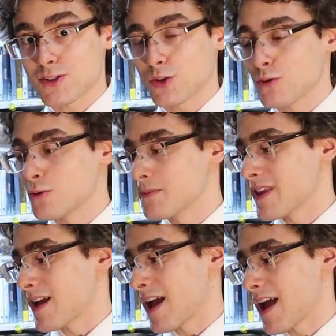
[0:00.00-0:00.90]
2,
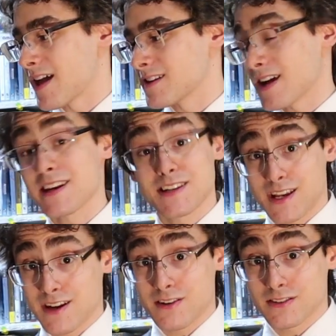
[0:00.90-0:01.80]
and I didn't
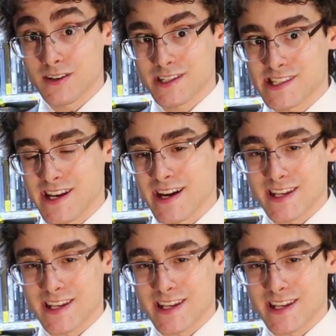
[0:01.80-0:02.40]
get it on launch day.